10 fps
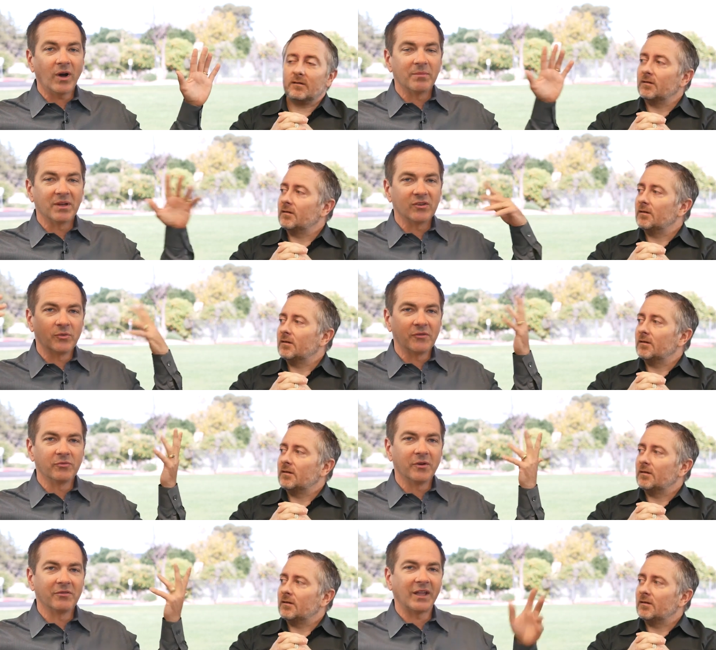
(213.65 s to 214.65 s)
Speaker 1: why? Because we've
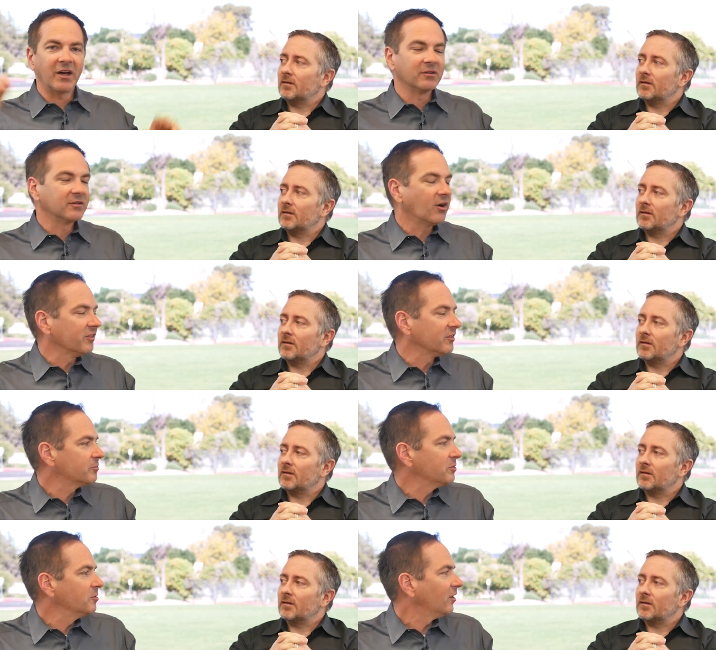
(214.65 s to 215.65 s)
we've allowed all this
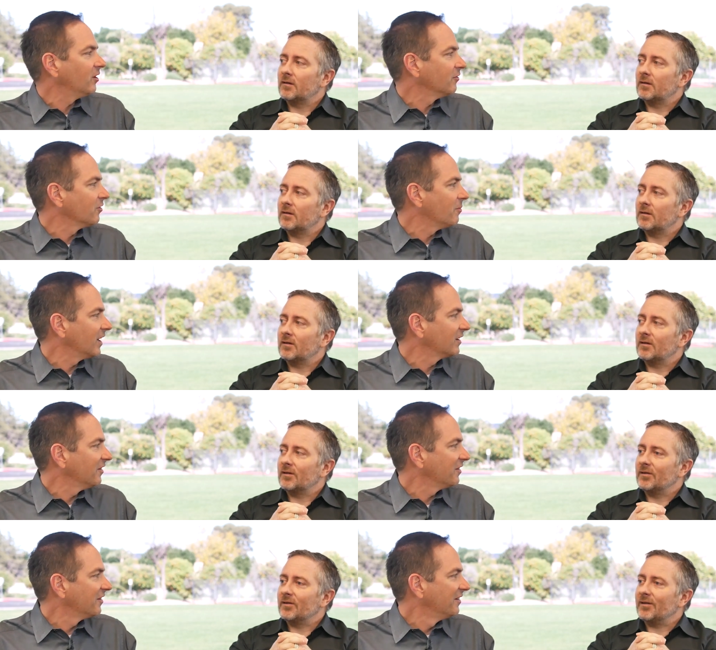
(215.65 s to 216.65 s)
poop all over our
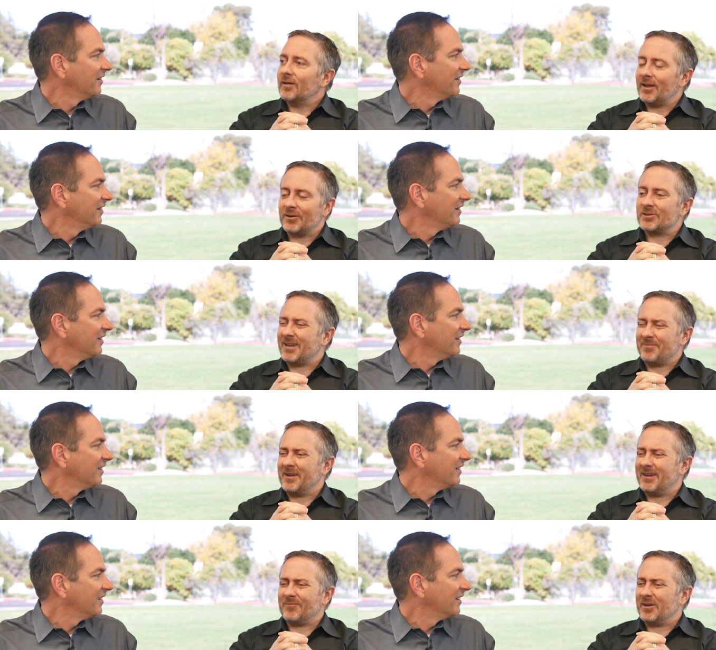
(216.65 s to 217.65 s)
backyard.
Speaker 2: Yeah, you step
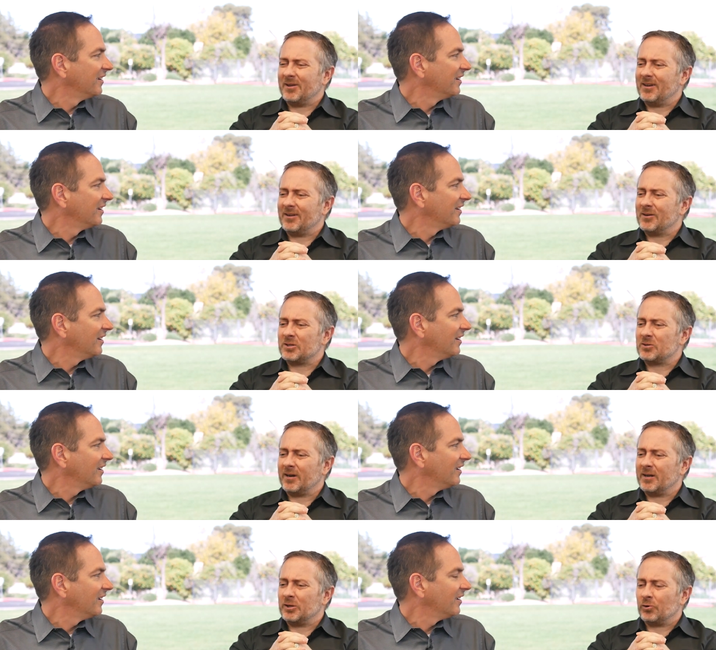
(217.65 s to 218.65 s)
in it when you, you're just
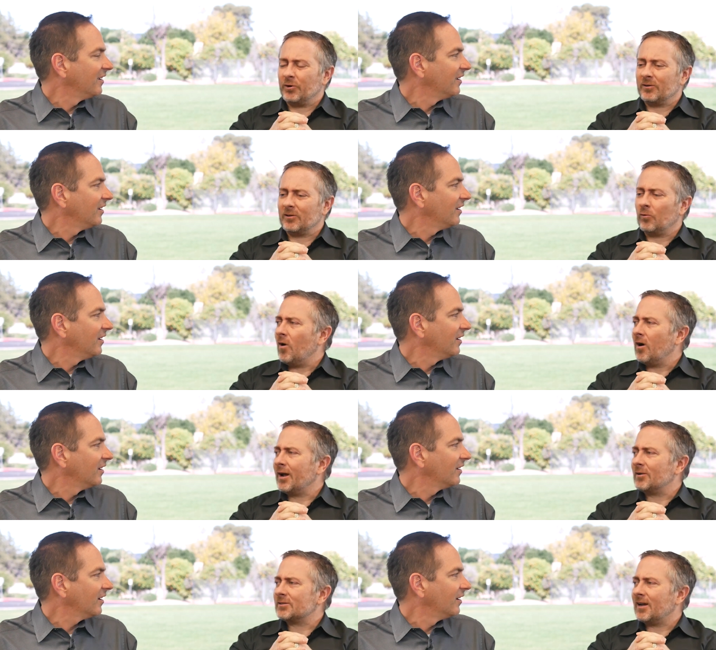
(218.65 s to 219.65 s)
trying to enjoy your little walk
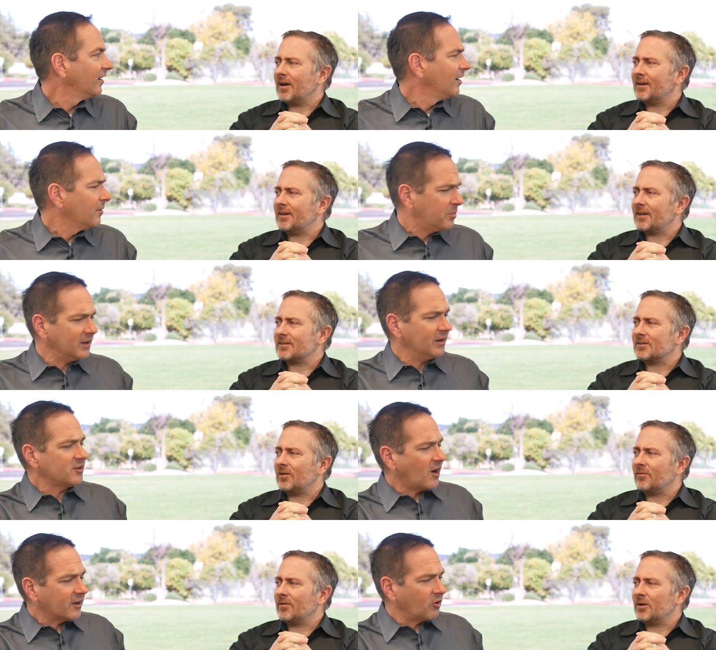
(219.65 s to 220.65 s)
outside. Yeah. Put in a
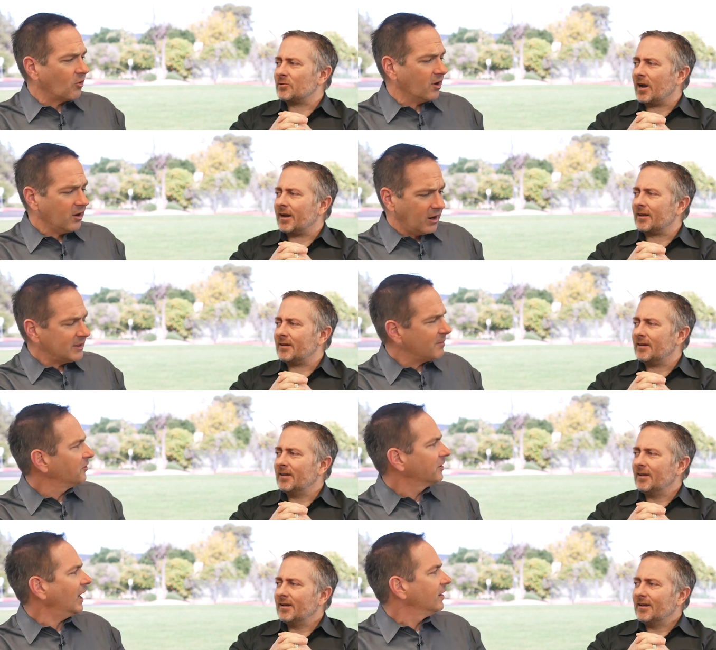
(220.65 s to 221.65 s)
doggy door and then
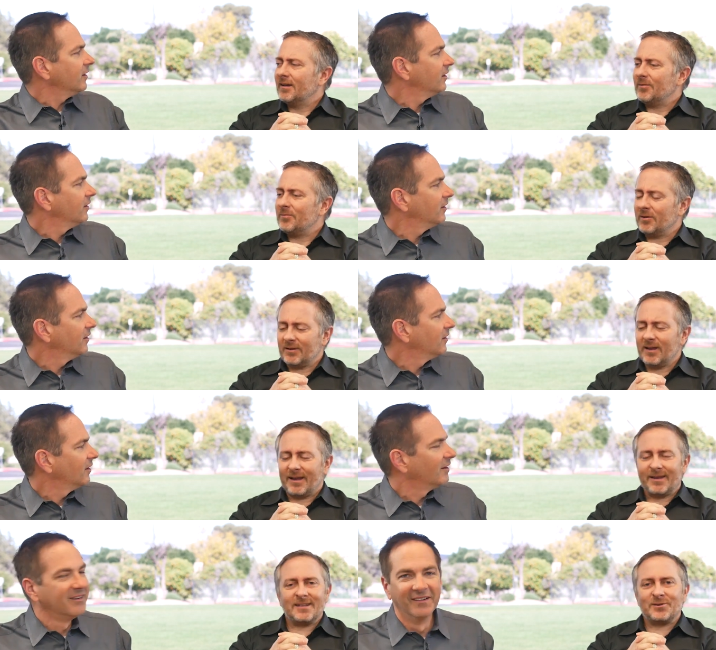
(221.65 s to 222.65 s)
build a gate. Build a
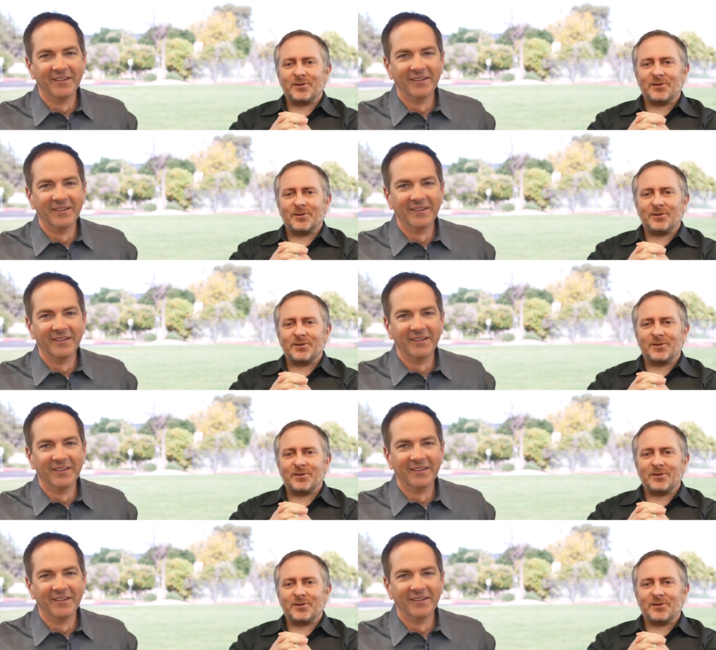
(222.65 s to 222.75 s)
gate. That's a